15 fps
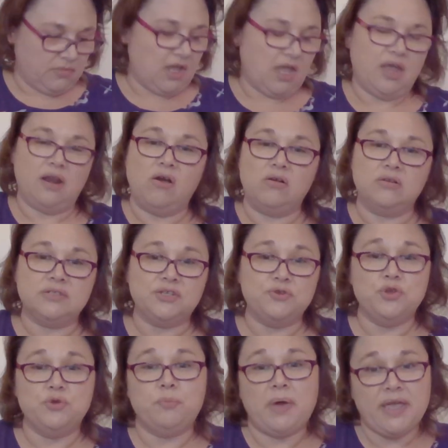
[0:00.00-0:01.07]
And also
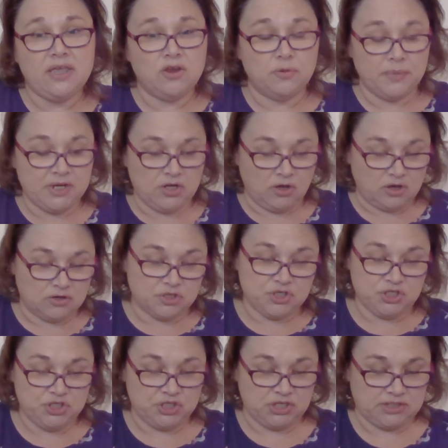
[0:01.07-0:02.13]
you might hear my daughter,
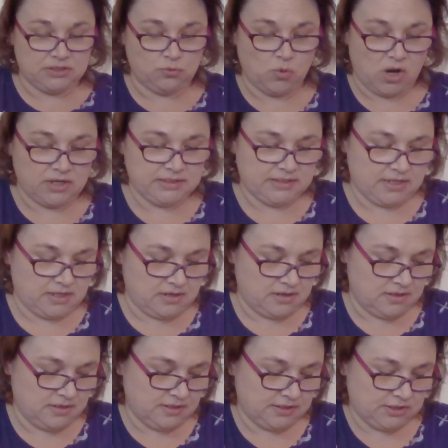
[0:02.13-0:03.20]
she just walked in.
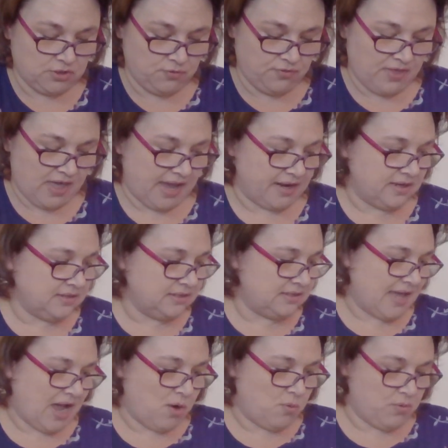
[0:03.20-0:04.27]
So that is
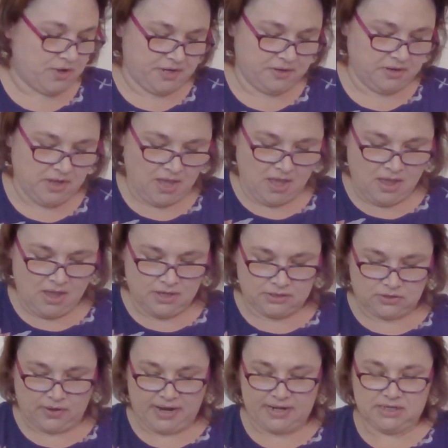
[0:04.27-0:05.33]
that one.
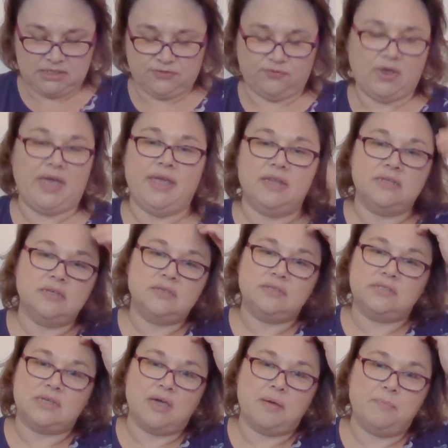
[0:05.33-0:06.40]
So I need to find
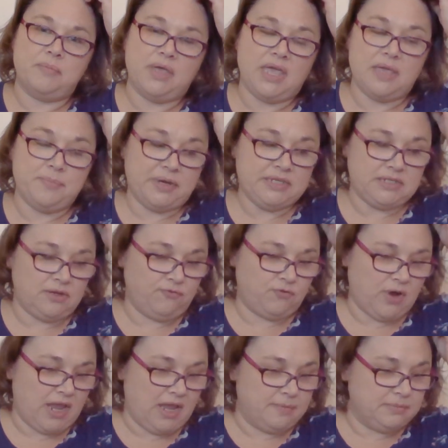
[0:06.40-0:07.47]
some 8x10
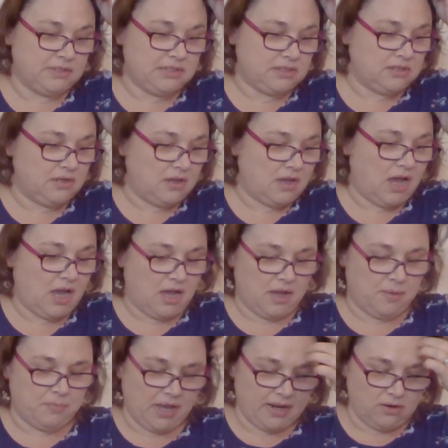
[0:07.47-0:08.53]
frames. I
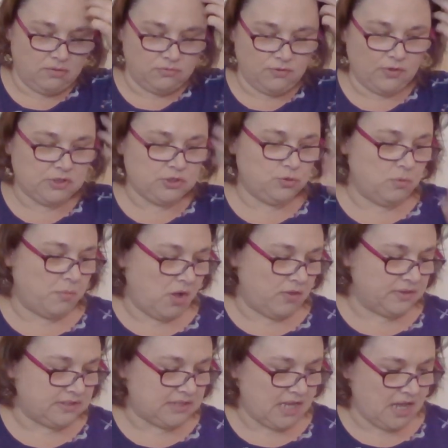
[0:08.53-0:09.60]
don't know if I'll do them all
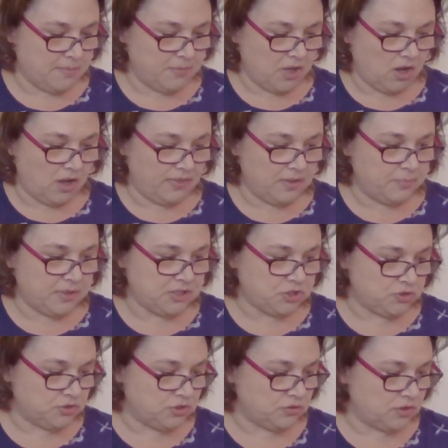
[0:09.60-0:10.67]
the same. On the
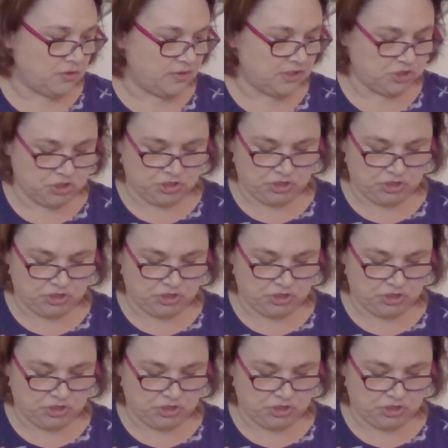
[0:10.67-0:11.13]
pictures, you'll notice